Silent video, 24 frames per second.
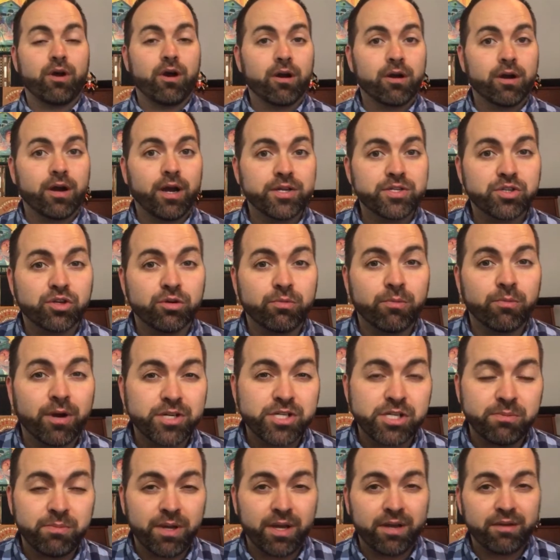our high school
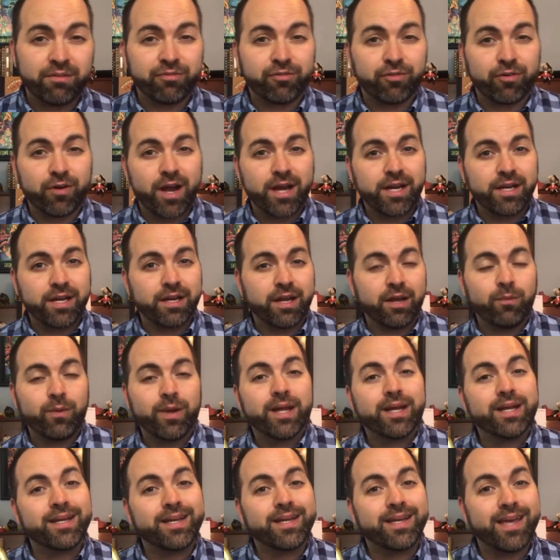marching band. Friday night we
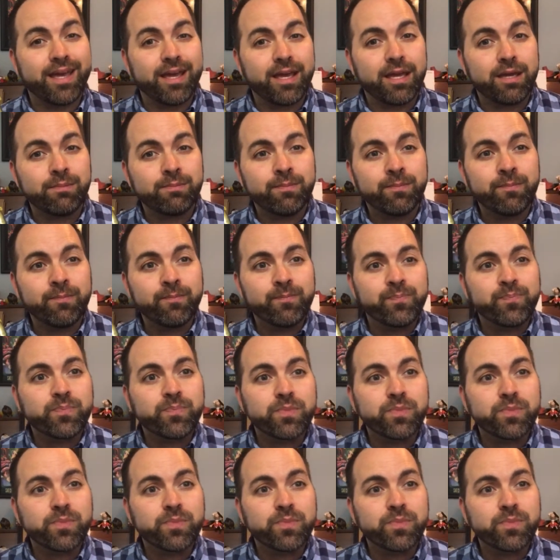had a game.